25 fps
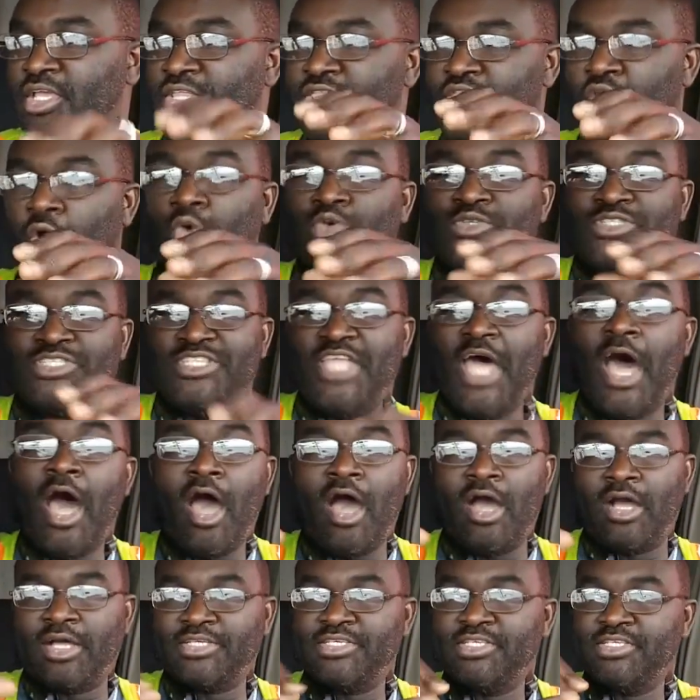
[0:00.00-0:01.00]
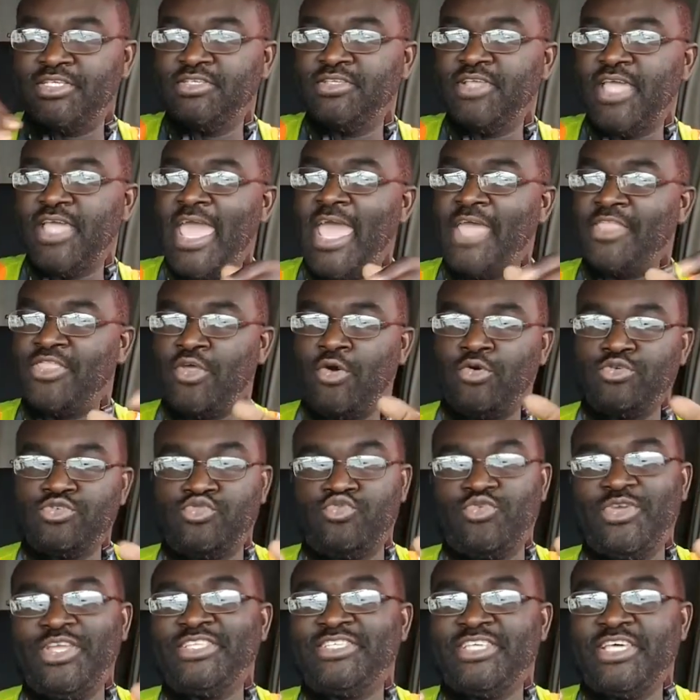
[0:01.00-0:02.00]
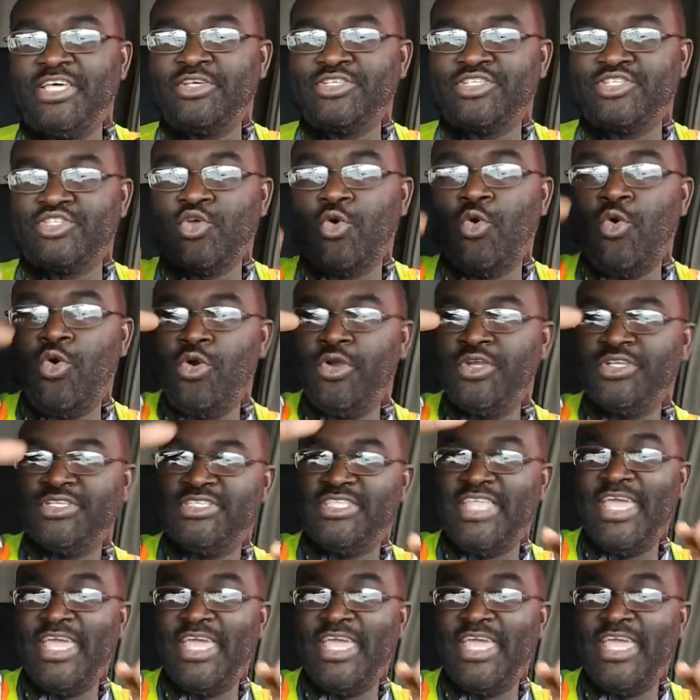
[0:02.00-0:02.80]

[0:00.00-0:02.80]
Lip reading: those docks at those retail stores,